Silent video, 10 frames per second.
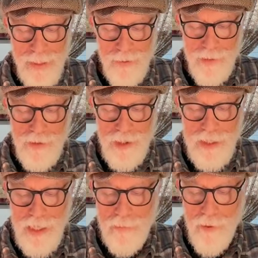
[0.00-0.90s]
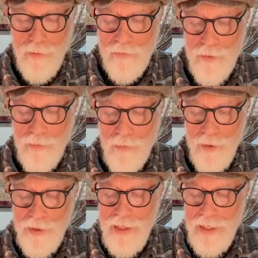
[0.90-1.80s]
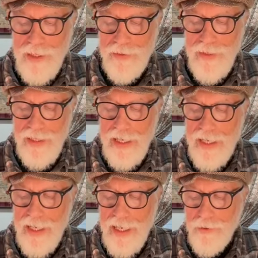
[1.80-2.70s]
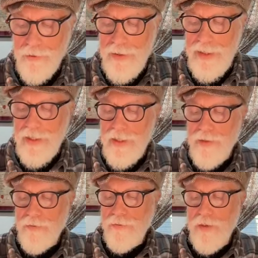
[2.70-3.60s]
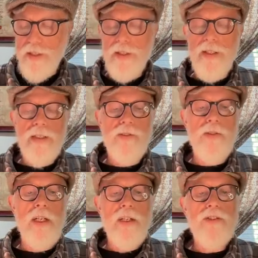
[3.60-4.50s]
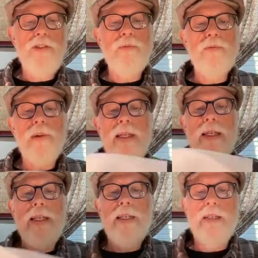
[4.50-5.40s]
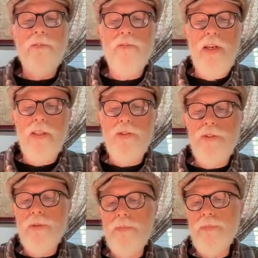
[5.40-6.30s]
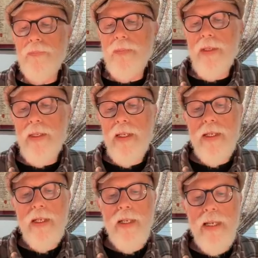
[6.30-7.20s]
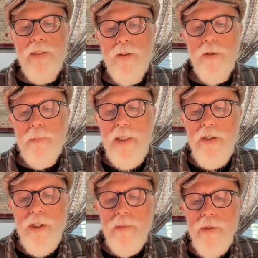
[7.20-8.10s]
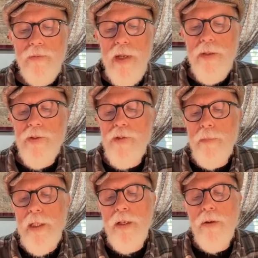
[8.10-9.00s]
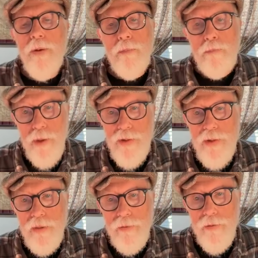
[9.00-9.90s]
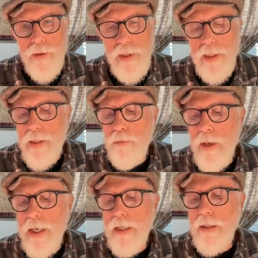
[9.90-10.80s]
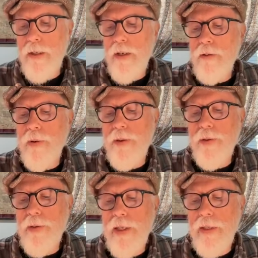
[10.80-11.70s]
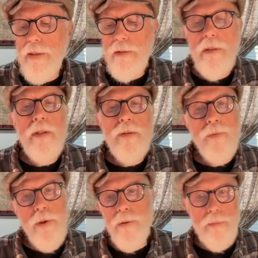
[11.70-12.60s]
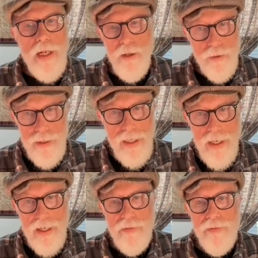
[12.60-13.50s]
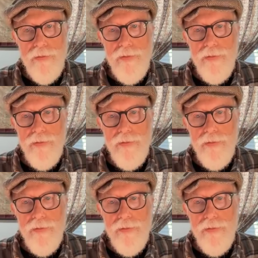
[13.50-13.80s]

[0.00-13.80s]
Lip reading: When she came home from work that evening, I angrily confronted us. She readily confessed and told me she would rather see me go to prison for a little while rather than ruin my whole life.